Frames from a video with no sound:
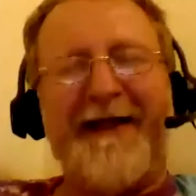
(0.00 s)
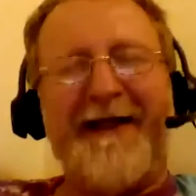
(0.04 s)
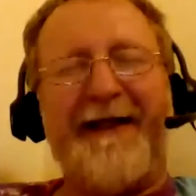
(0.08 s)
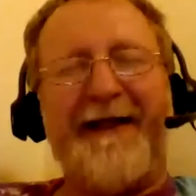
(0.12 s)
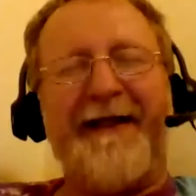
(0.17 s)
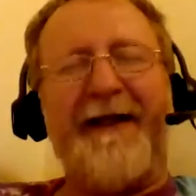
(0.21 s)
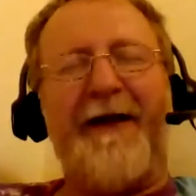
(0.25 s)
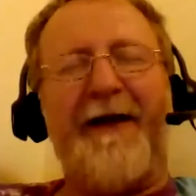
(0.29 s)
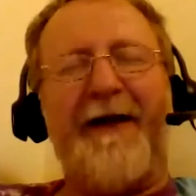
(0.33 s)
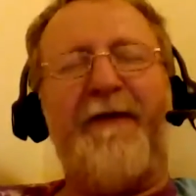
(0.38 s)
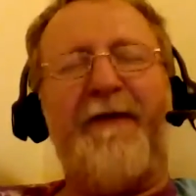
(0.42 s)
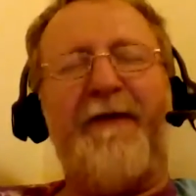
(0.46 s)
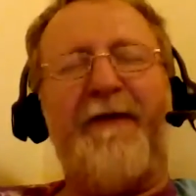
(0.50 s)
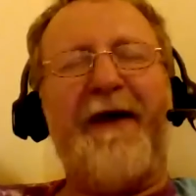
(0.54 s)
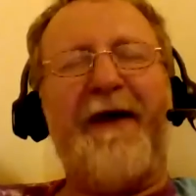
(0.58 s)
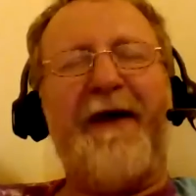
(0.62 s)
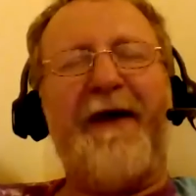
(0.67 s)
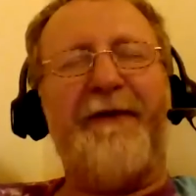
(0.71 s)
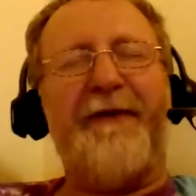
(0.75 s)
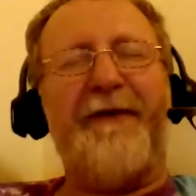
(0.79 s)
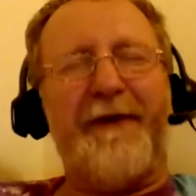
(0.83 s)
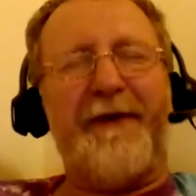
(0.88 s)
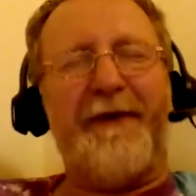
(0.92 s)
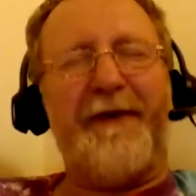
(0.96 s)
Yeah,
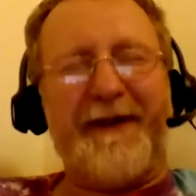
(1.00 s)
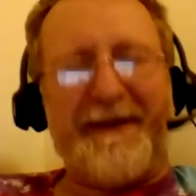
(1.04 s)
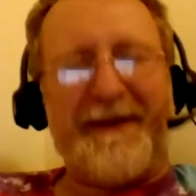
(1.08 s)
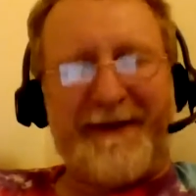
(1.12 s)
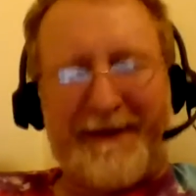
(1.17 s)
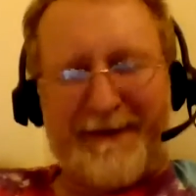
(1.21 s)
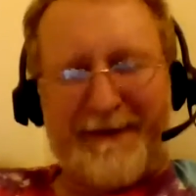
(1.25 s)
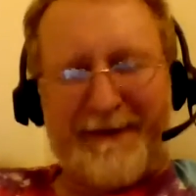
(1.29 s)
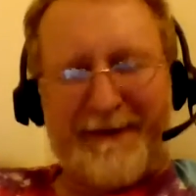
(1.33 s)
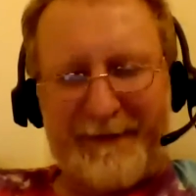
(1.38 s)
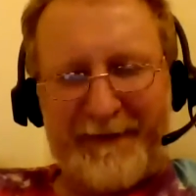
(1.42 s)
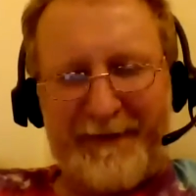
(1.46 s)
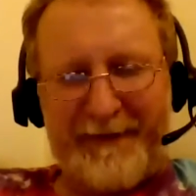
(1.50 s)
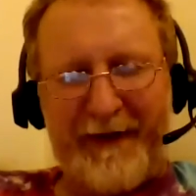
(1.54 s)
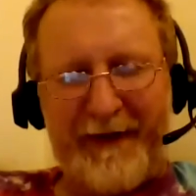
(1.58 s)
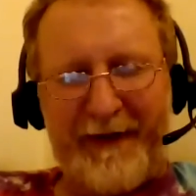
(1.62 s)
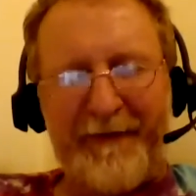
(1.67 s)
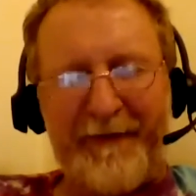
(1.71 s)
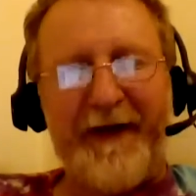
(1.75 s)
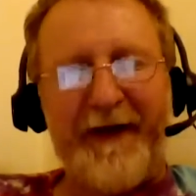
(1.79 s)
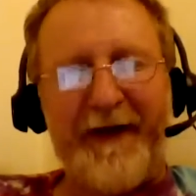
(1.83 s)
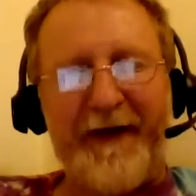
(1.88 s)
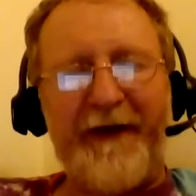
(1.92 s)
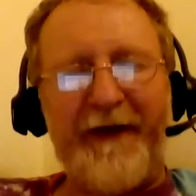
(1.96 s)
faithfulness. They're
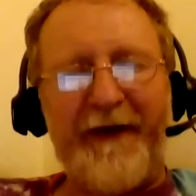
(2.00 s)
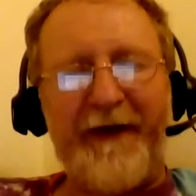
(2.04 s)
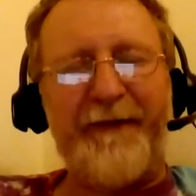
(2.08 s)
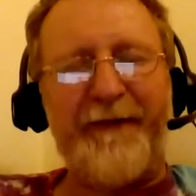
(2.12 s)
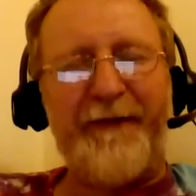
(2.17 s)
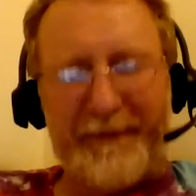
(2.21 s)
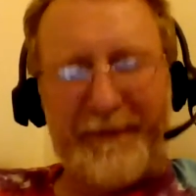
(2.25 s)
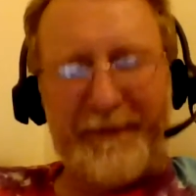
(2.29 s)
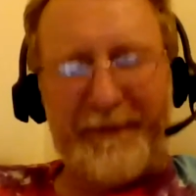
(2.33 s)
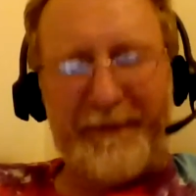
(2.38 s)
faithful.